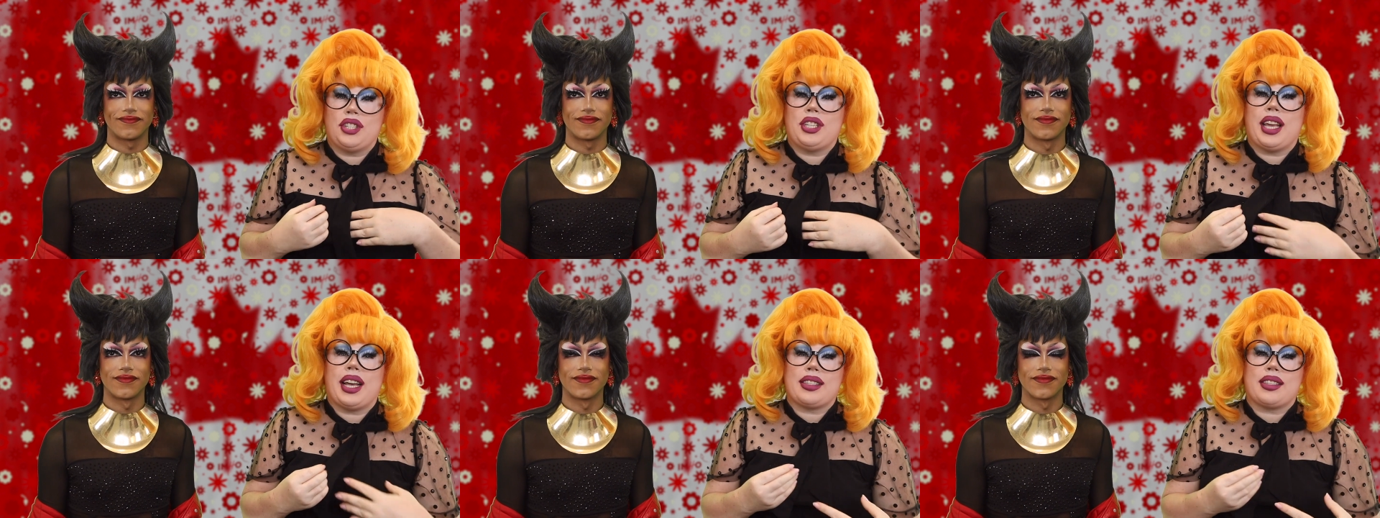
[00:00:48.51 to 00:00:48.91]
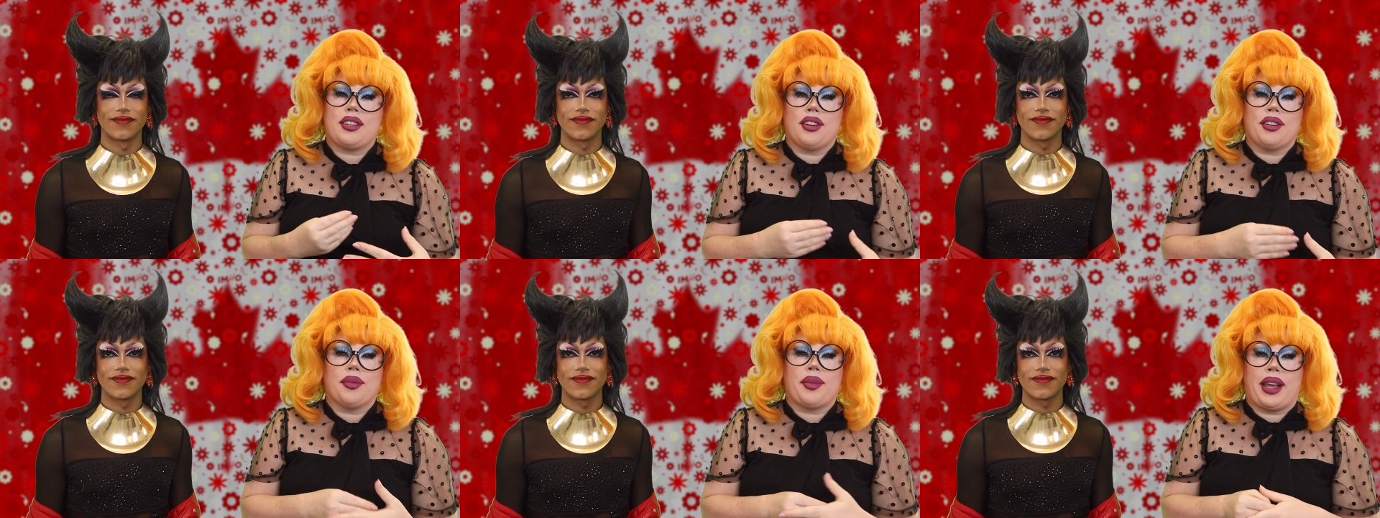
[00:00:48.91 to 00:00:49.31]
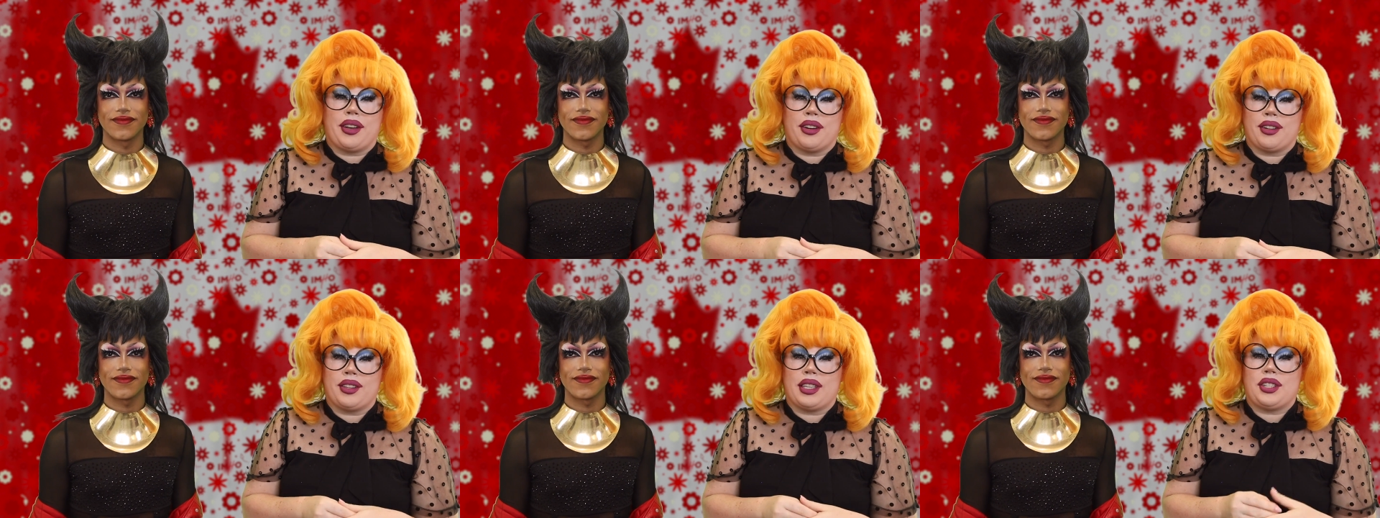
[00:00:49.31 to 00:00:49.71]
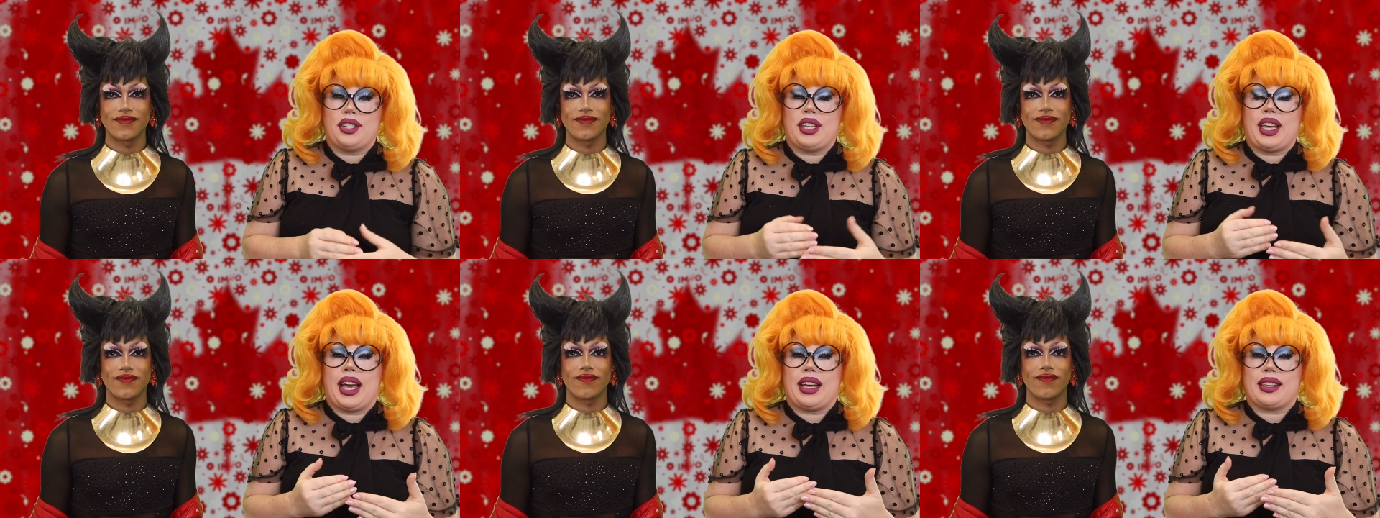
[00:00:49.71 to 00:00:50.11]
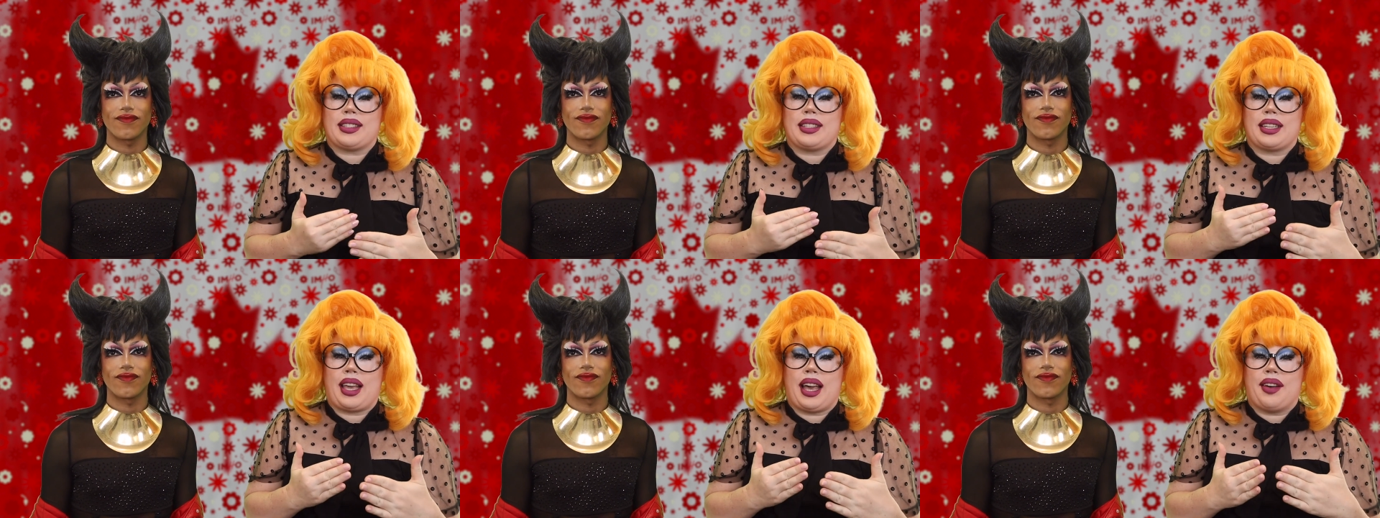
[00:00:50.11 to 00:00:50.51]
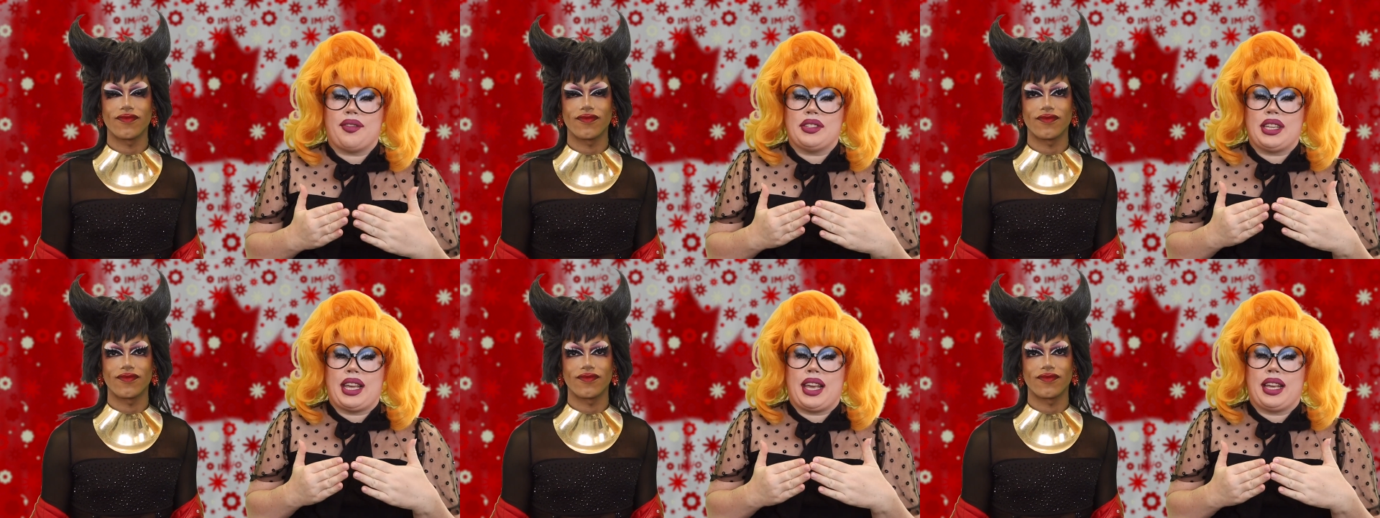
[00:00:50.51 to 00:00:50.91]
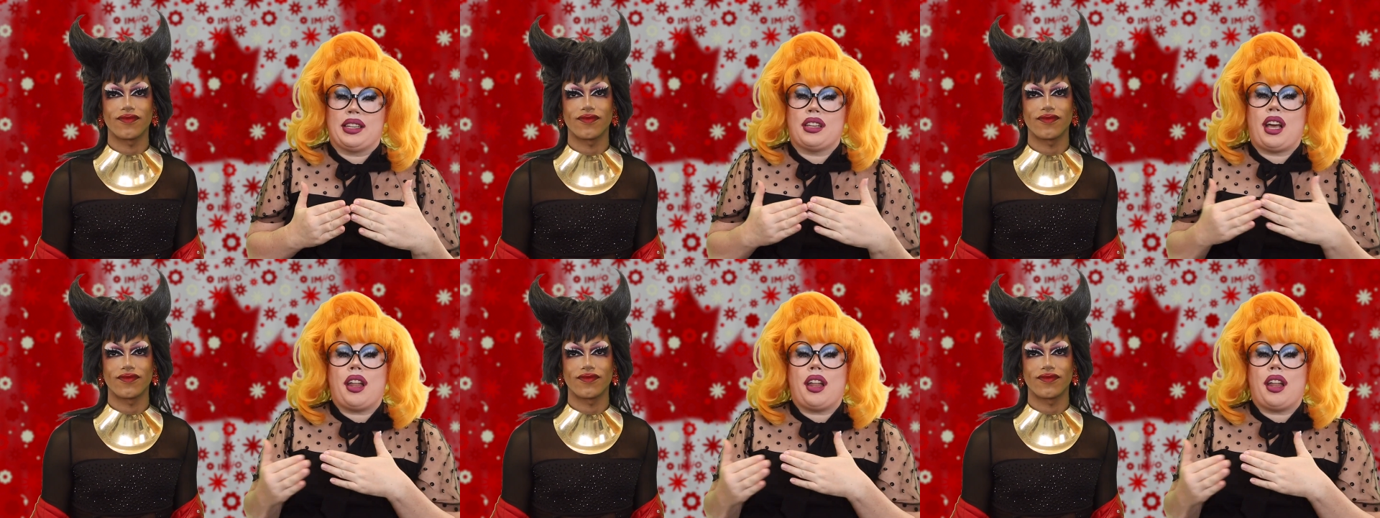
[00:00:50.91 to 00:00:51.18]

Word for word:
Speaker 1: She mm. has in her writer that she has to have a day,